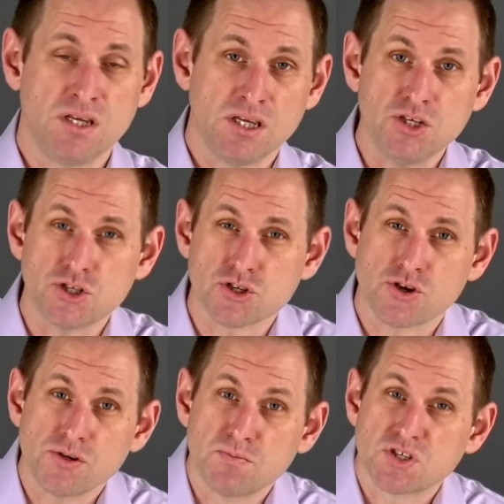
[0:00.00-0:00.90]
Each
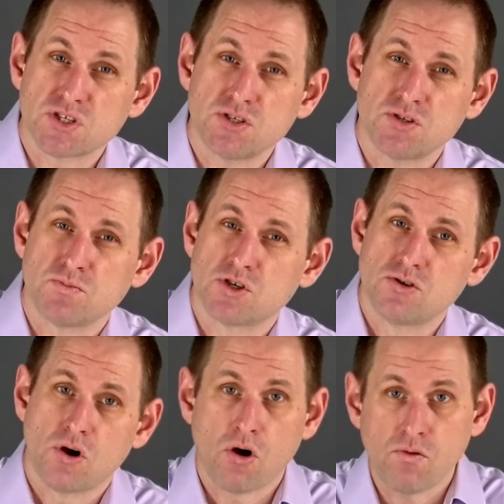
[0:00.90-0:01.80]
time the system
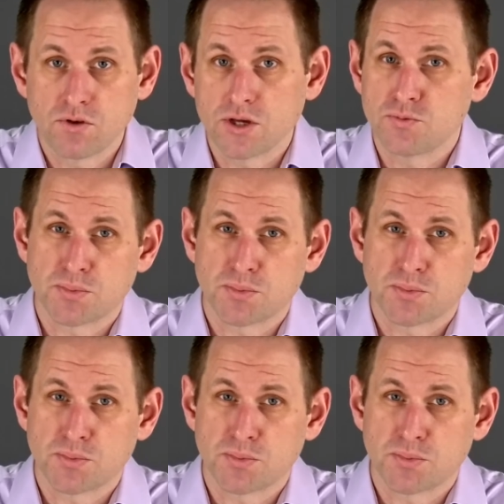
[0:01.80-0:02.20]
can offload